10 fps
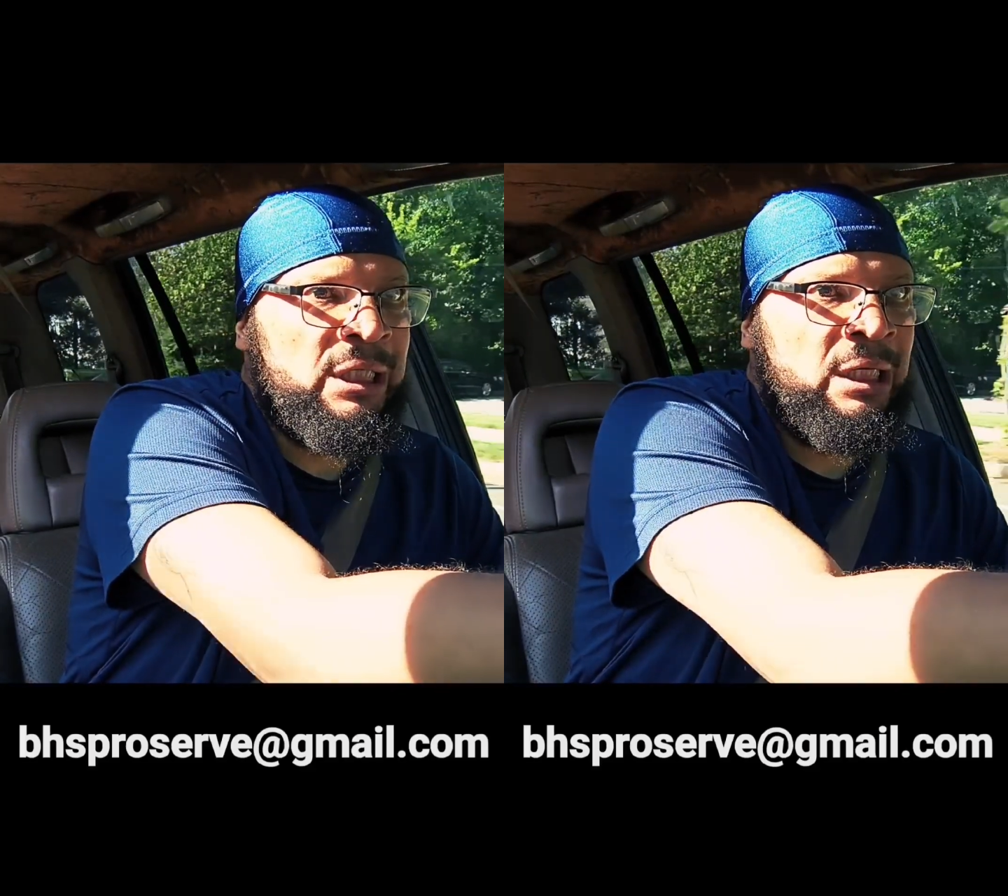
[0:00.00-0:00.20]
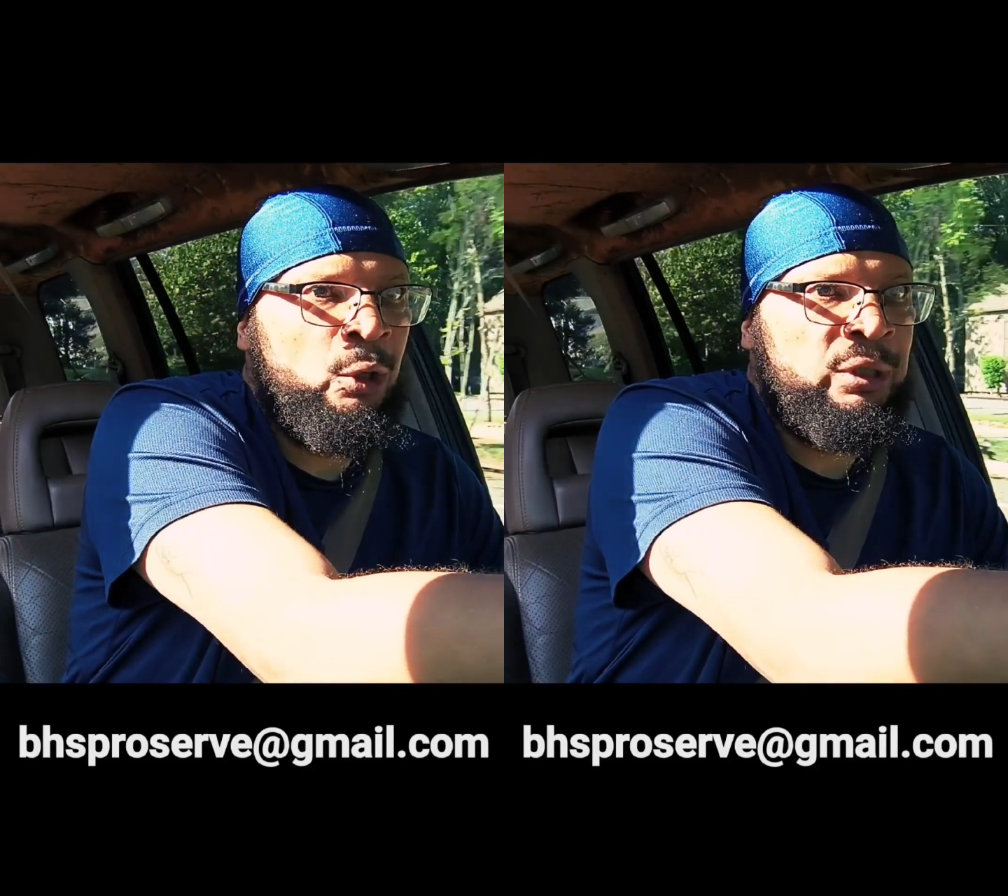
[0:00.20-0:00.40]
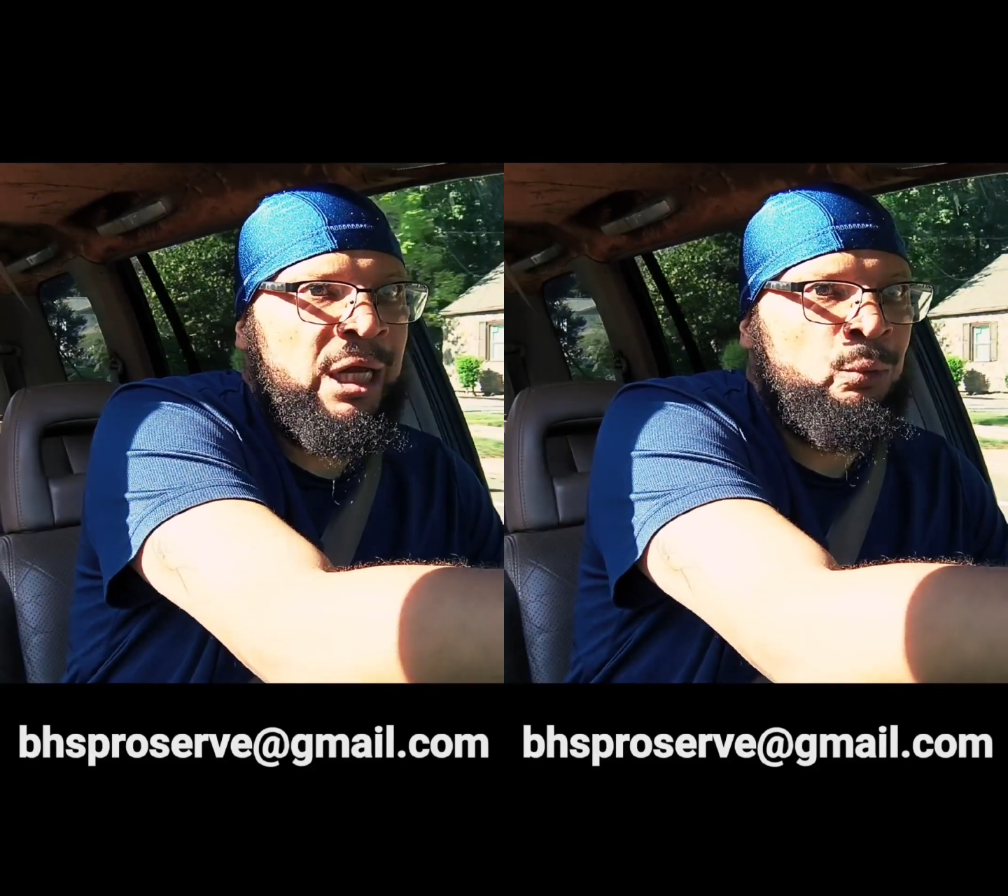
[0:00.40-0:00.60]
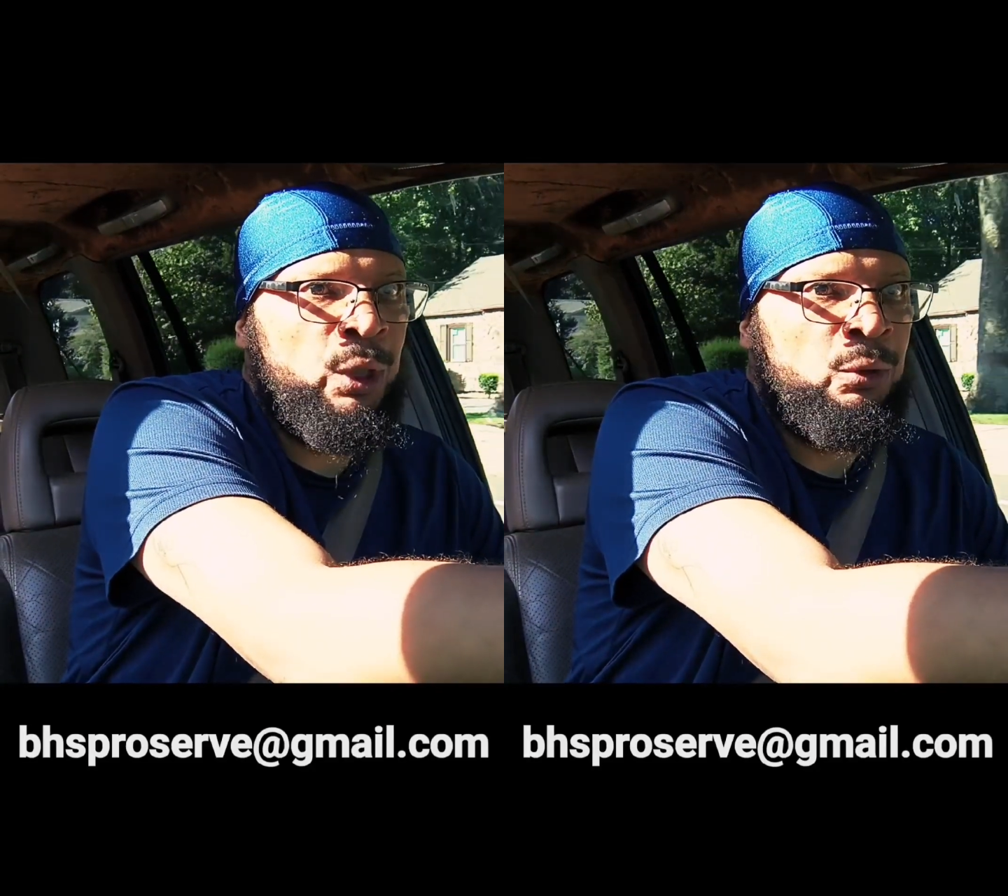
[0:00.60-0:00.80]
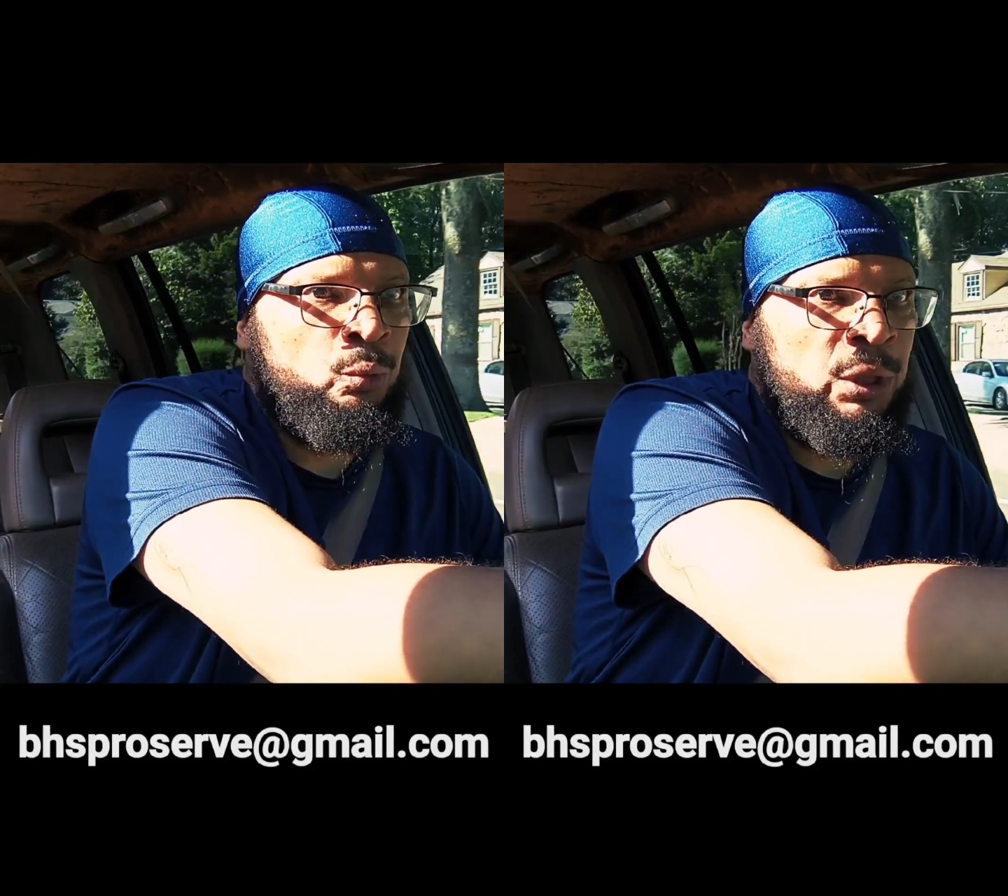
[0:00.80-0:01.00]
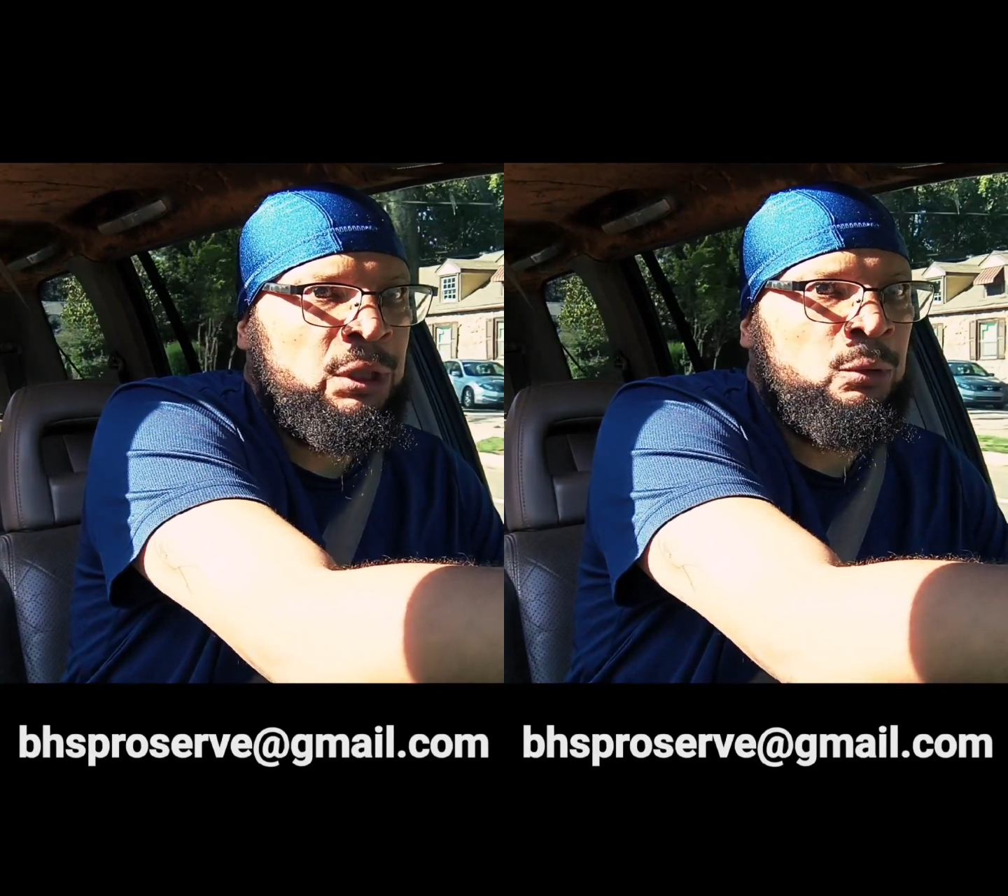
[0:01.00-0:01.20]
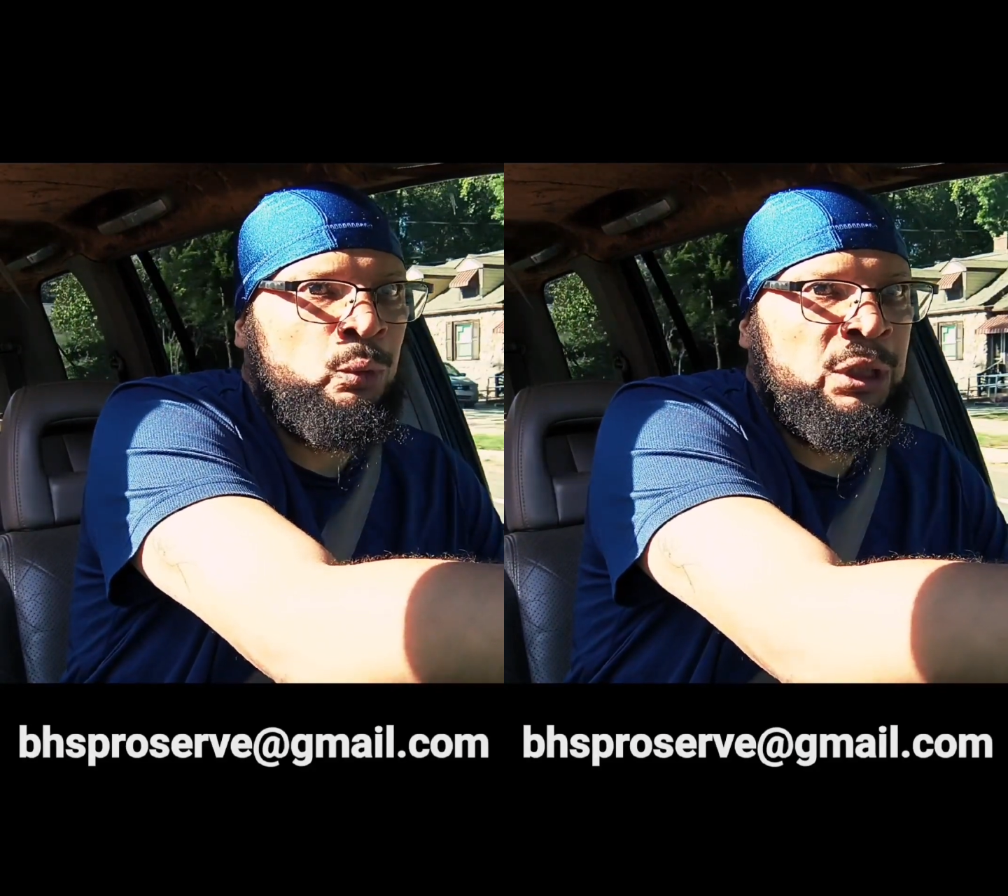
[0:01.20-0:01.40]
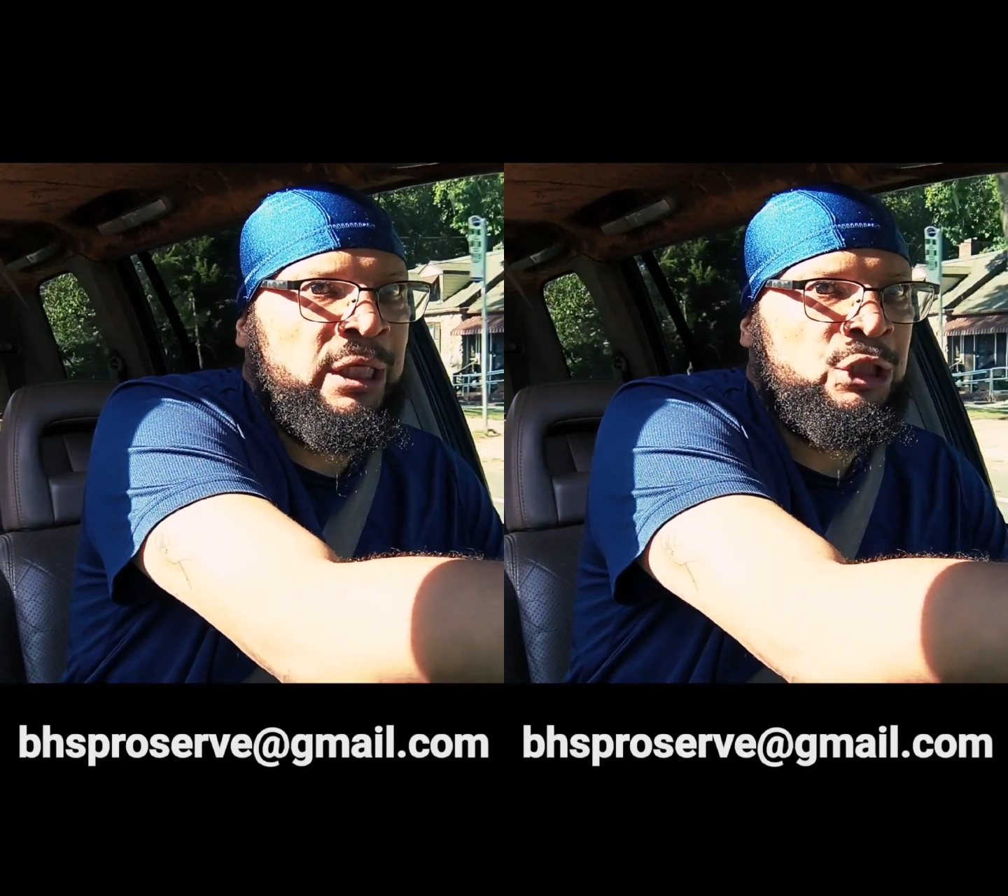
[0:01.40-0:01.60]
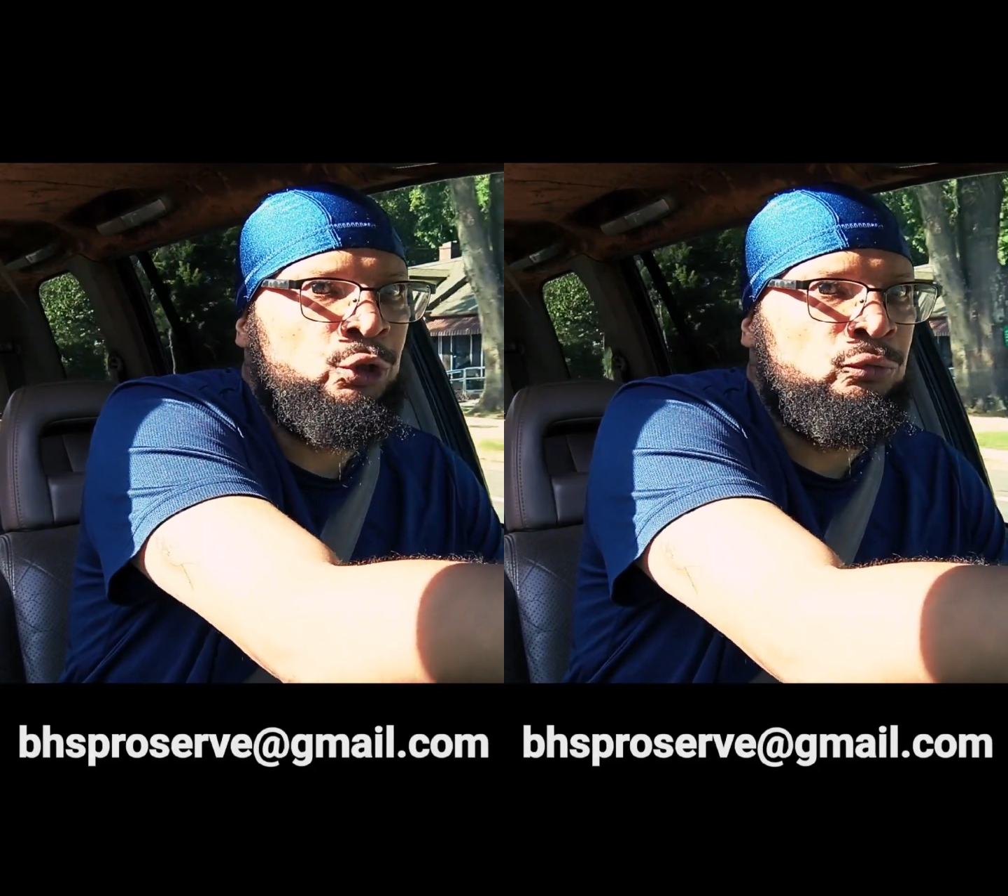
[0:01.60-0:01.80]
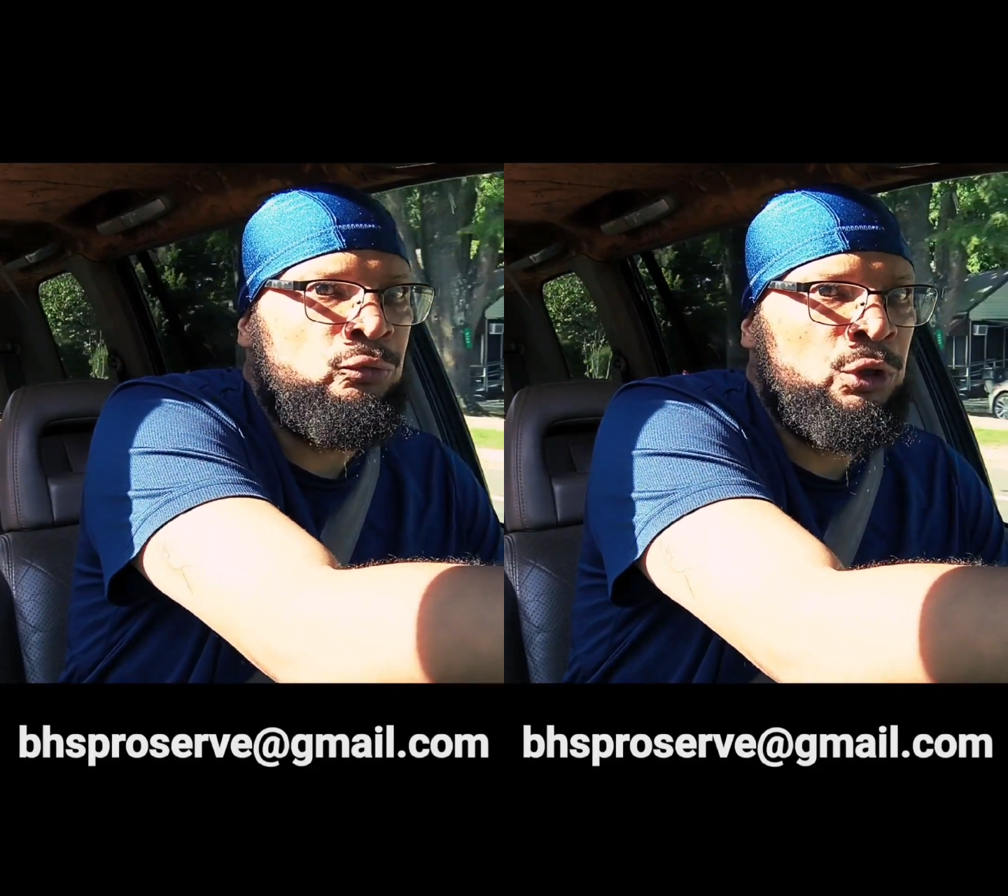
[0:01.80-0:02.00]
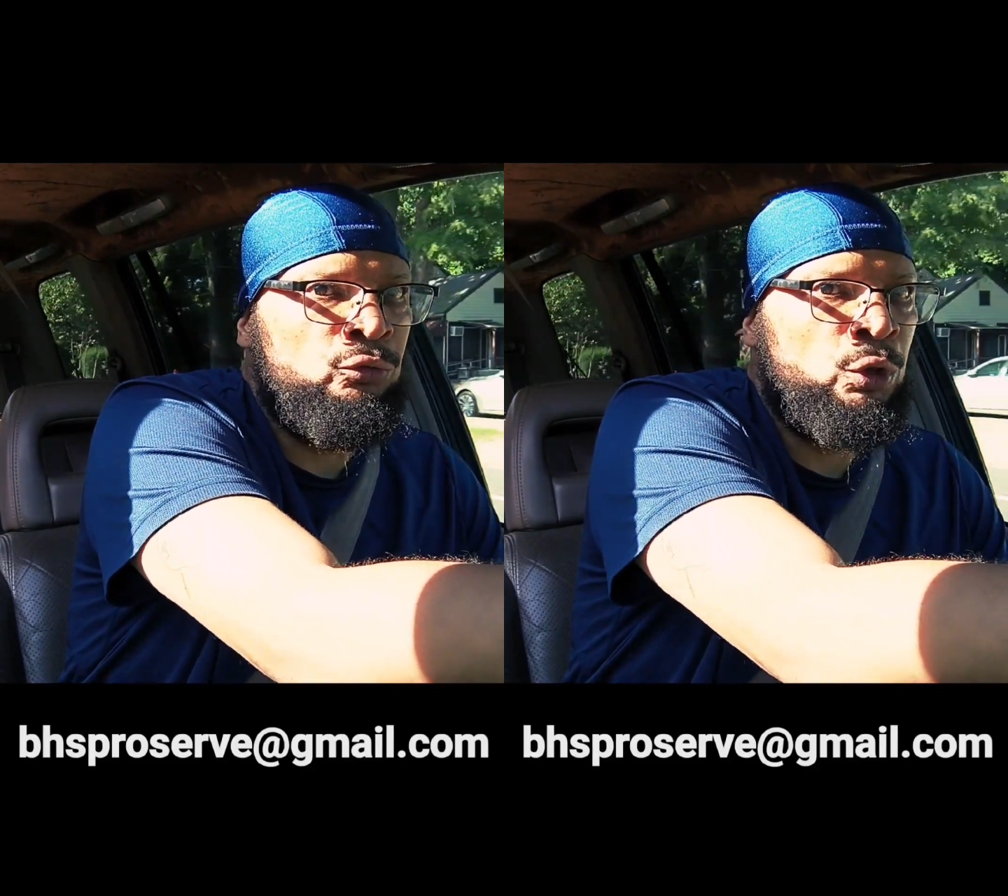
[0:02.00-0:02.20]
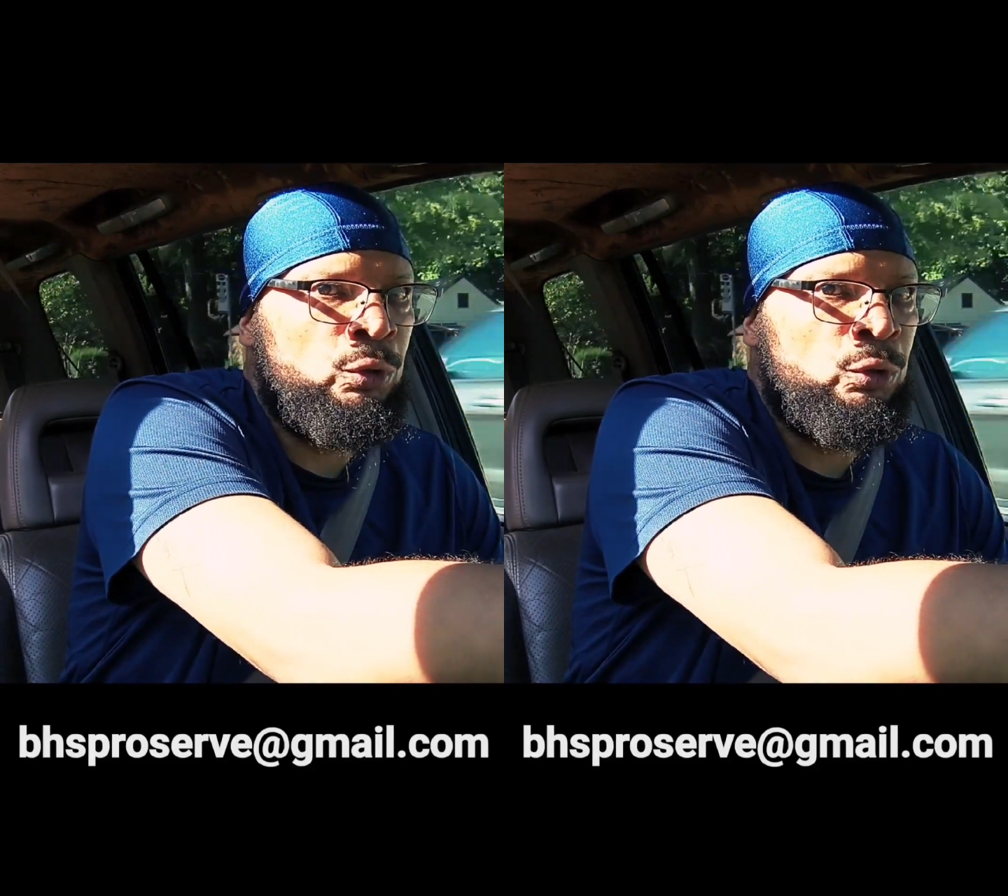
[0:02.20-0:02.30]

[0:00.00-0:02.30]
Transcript: We're saying, okay, we'll we'll we'll let you